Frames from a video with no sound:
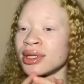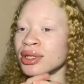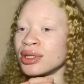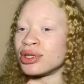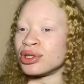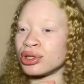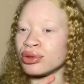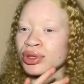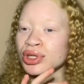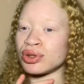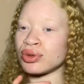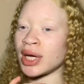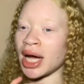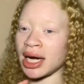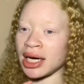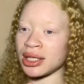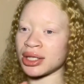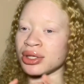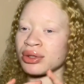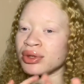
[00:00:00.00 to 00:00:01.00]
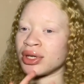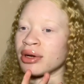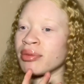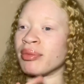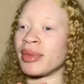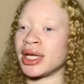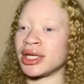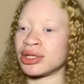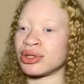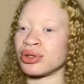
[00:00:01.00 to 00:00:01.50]
do what you gotta do to
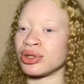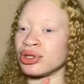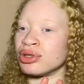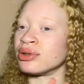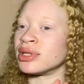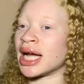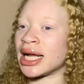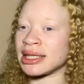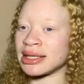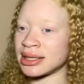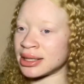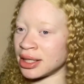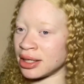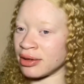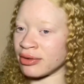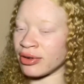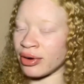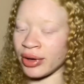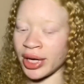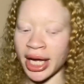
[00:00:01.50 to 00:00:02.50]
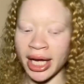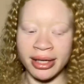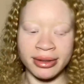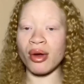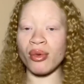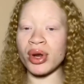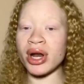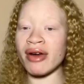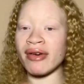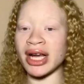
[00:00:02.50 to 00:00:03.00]
make sure you're not stiff, okay?
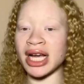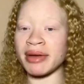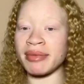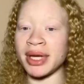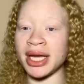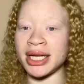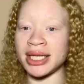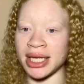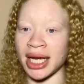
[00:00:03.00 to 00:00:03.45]
Would I recommend?